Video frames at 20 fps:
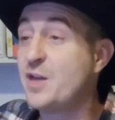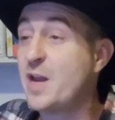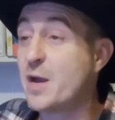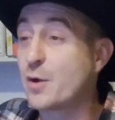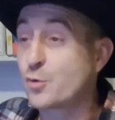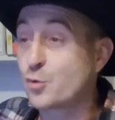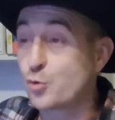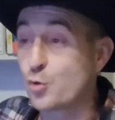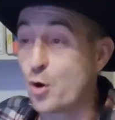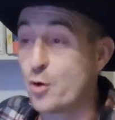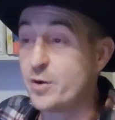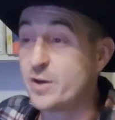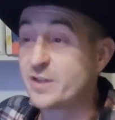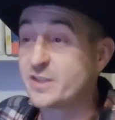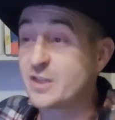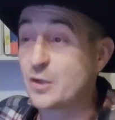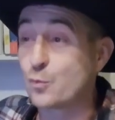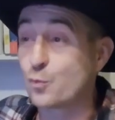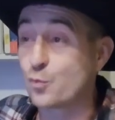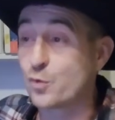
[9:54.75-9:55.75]
Now,
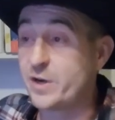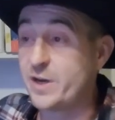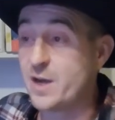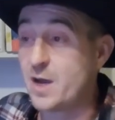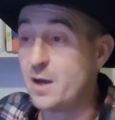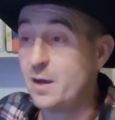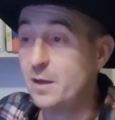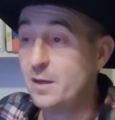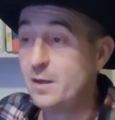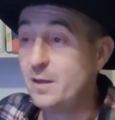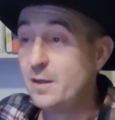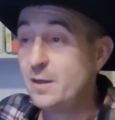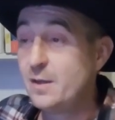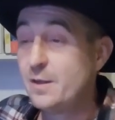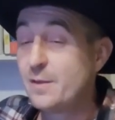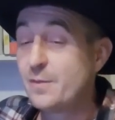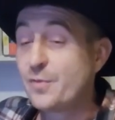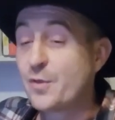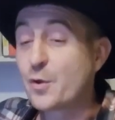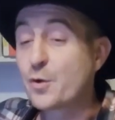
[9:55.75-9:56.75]
Cronus and Rhea,
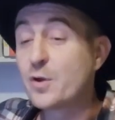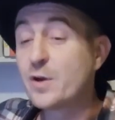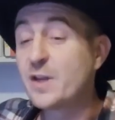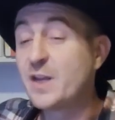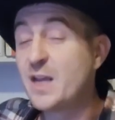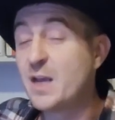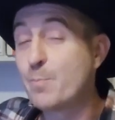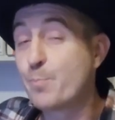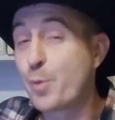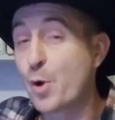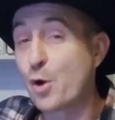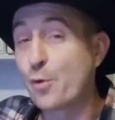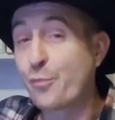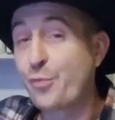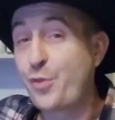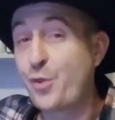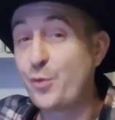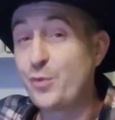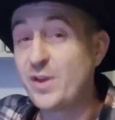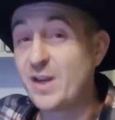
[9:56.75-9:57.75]
they're going to give
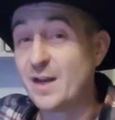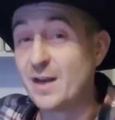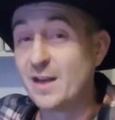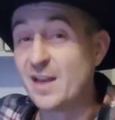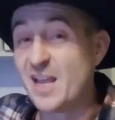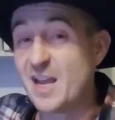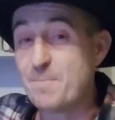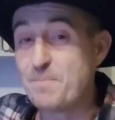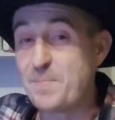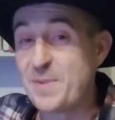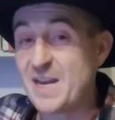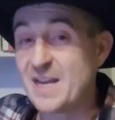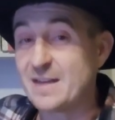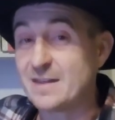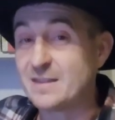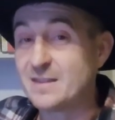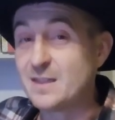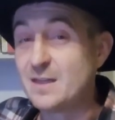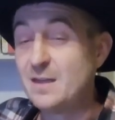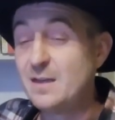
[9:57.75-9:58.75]
birth to the
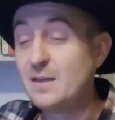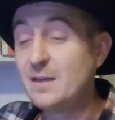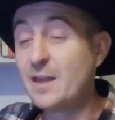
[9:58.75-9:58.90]
Olympians.